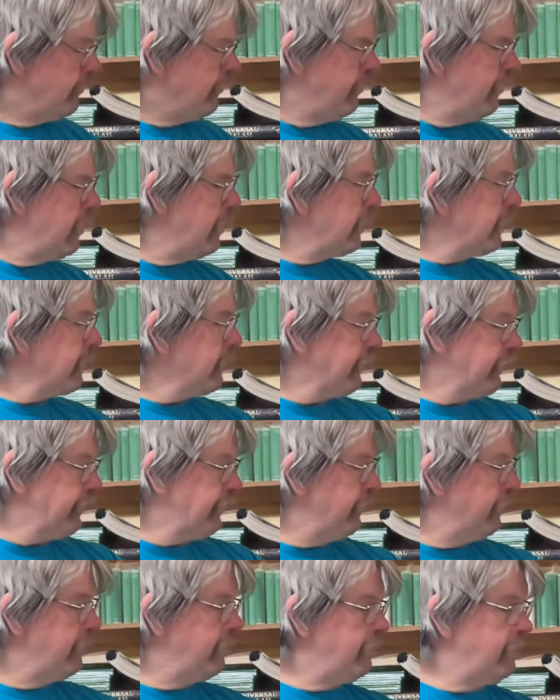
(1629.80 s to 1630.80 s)

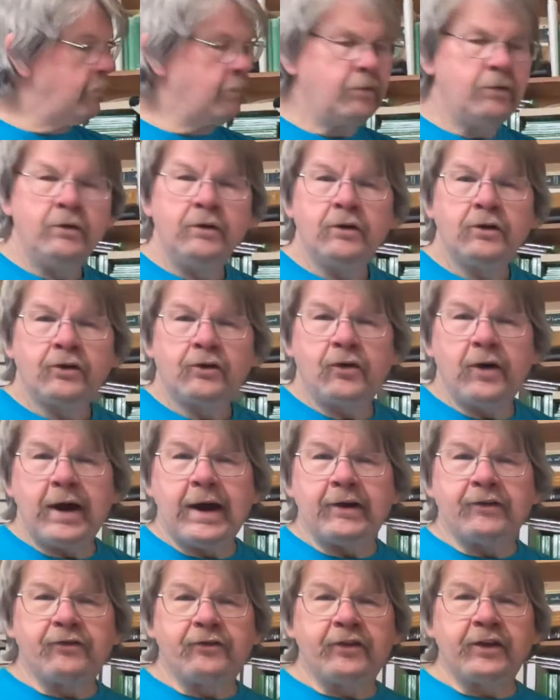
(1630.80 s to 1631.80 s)
rooks,
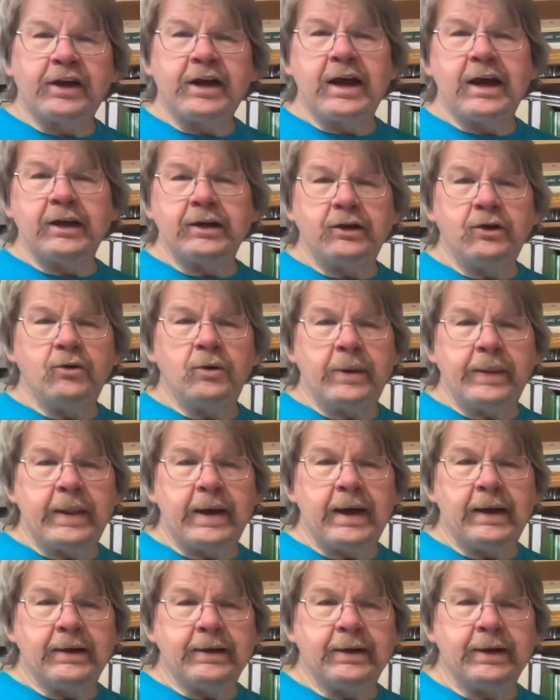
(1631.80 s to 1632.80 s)
crash the gate, doing
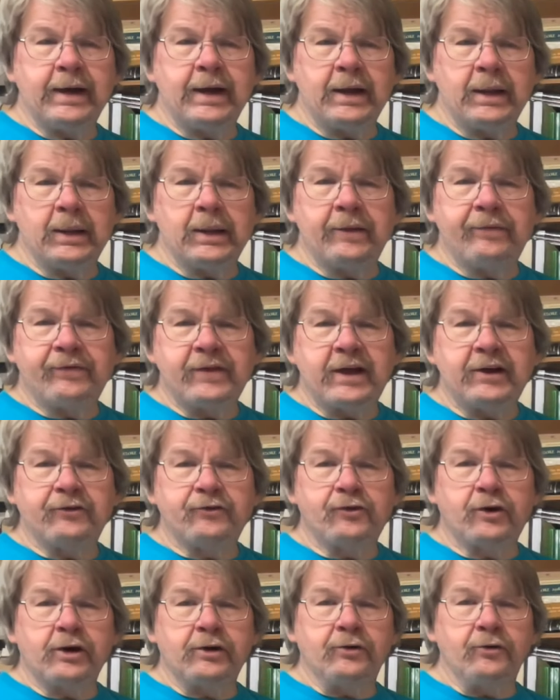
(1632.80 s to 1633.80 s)
98, let that
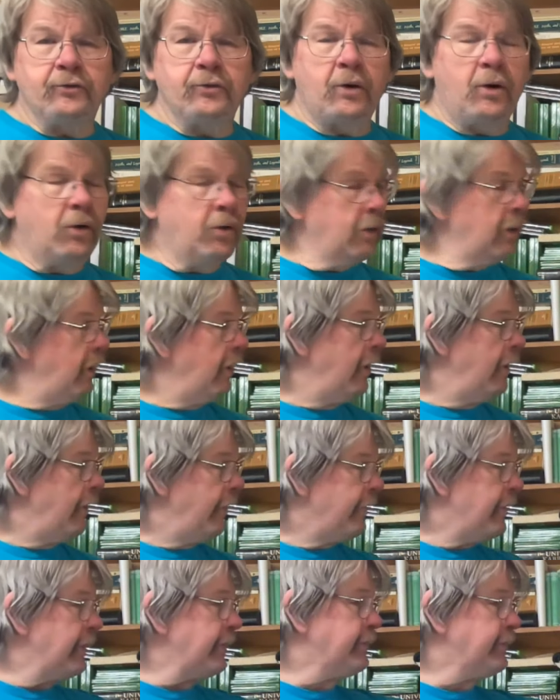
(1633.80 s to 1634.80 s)
trucker roll.
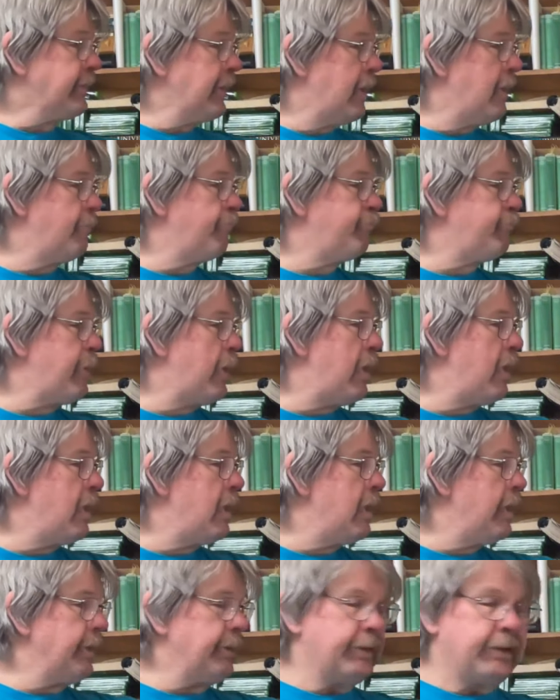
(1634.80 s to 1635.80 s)
The dumb
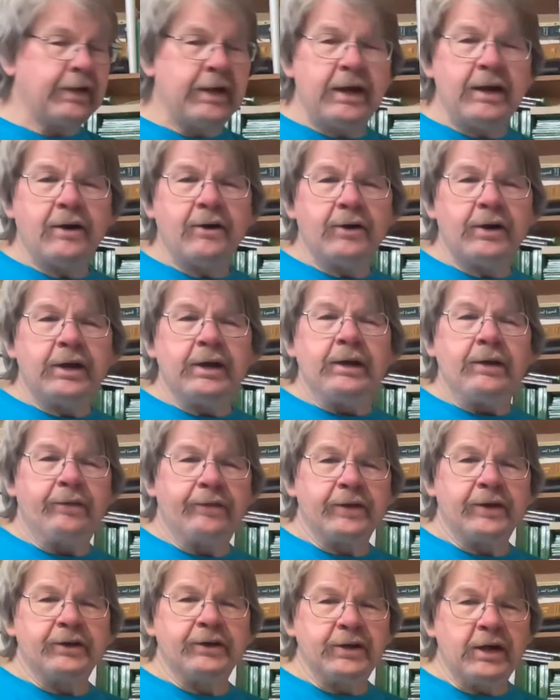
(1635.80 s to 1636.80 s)
pawn, carry,
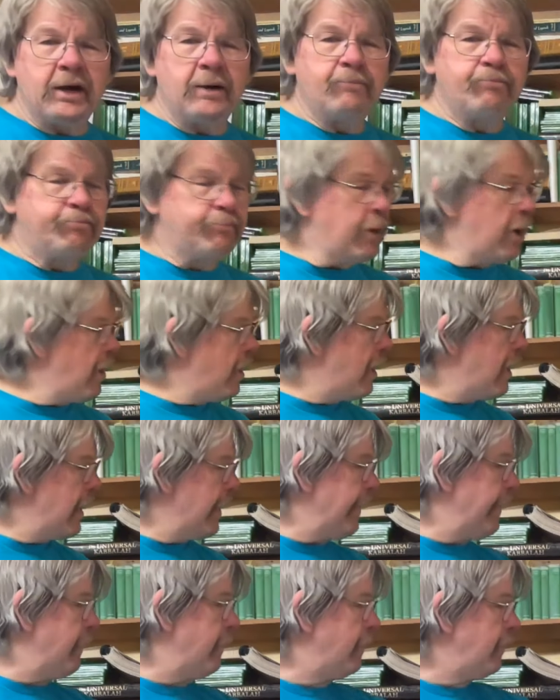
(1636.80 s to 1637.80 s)
the dumb
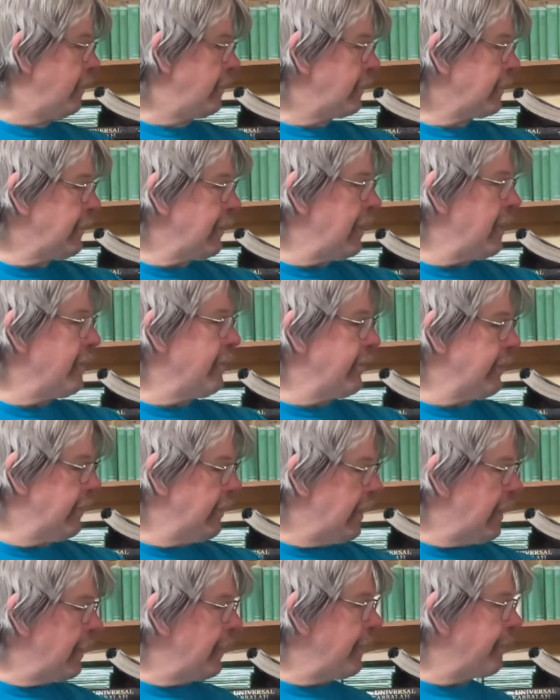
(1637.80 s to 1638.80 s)
pawn,
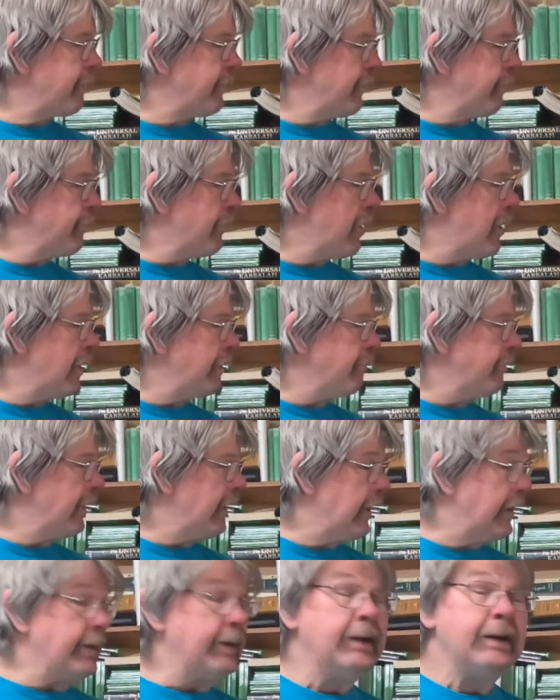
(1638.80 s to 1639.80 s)
carry. I left the pawn
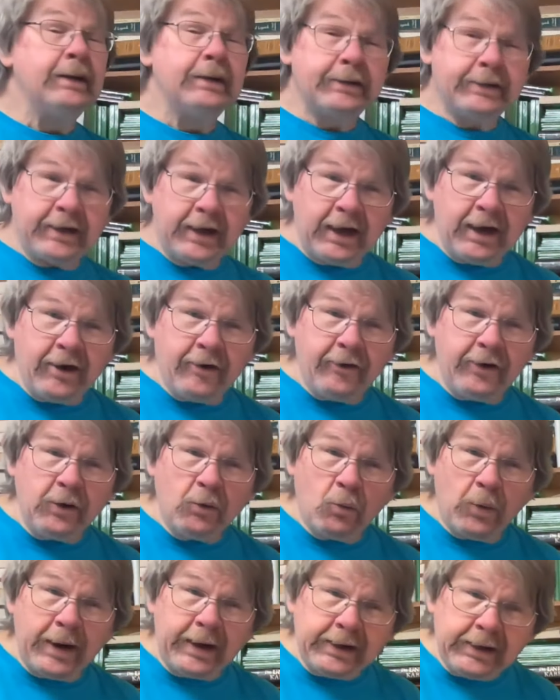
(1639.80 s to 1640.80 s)
behind. Carrie,
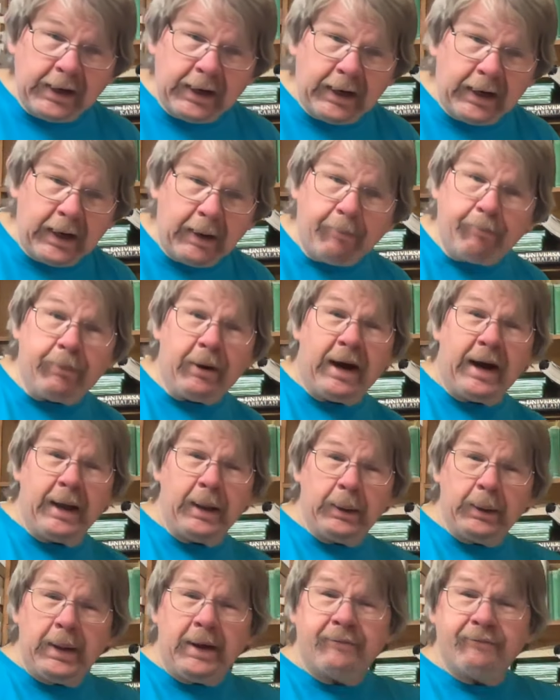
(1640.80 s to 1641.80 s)
wake up. I
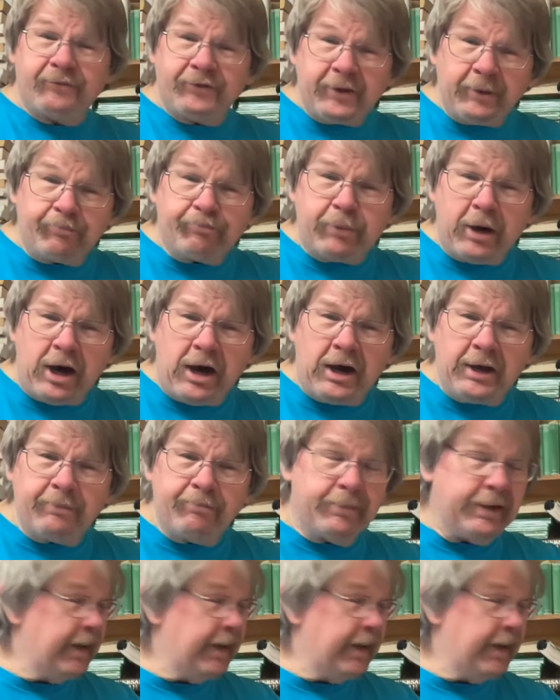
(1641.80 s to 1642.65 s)
left the pawn